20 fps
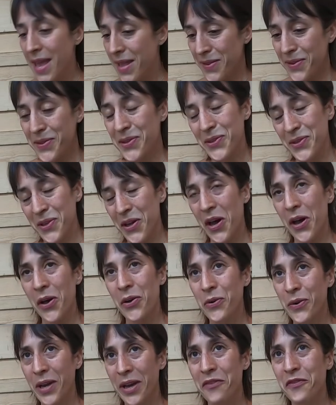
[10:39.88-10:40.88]
This is
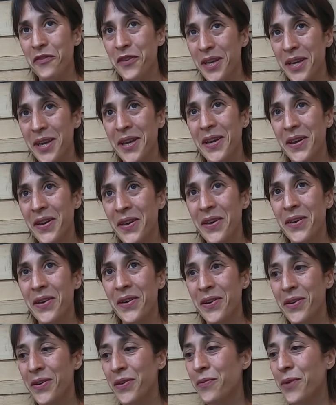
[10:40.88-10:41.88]
how I think
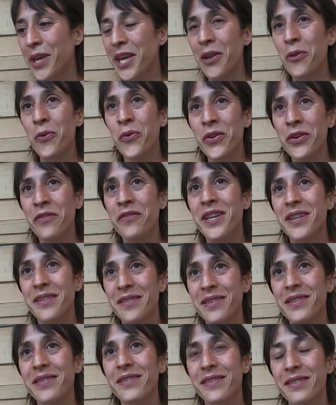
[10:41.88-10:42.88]
we can learn of
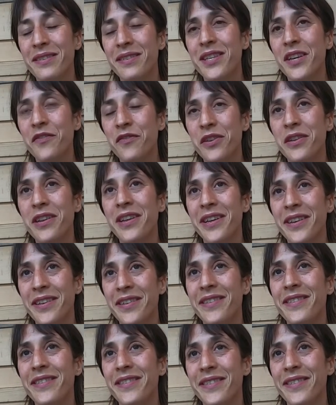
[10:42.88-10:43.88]
it. Definitely.
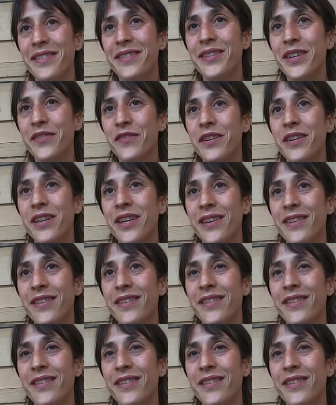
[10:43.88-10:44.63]
Definitely.